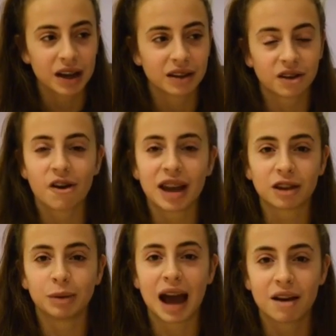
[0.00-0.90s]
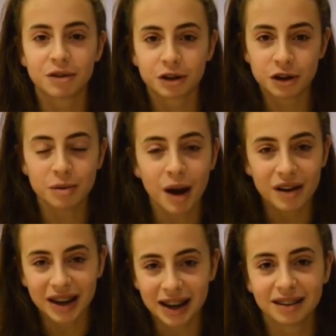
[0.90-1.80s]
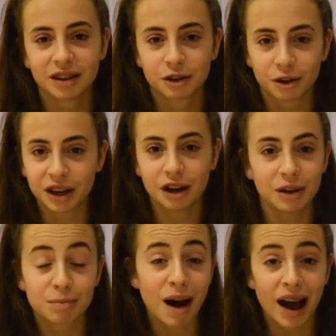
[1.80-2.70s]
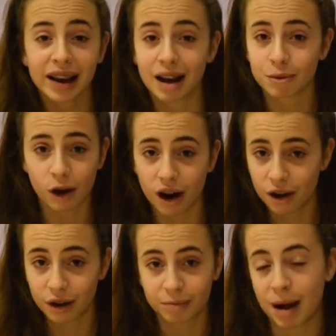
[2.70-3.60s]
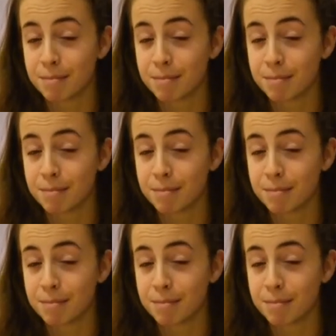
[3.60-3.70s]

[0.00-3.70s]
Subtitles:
So yes, we have 2 new ponies, Johnny, who is mine, and Rocco, who is my